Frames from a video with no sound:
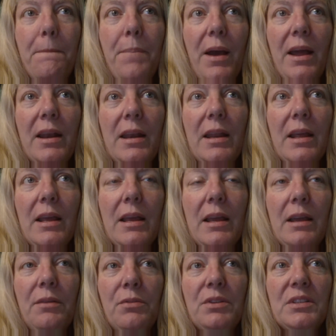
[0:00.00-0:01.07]
But
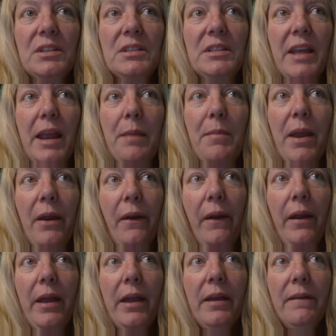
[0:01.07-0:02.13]
it was the same
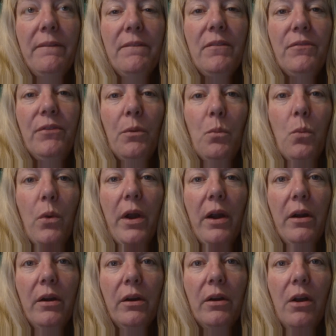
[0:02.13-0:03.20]
area from
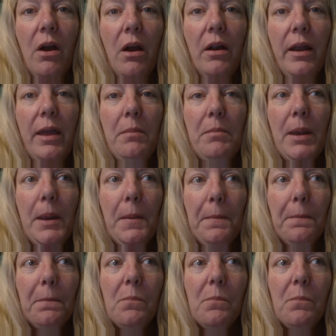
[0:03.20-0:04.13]
where her car hit me.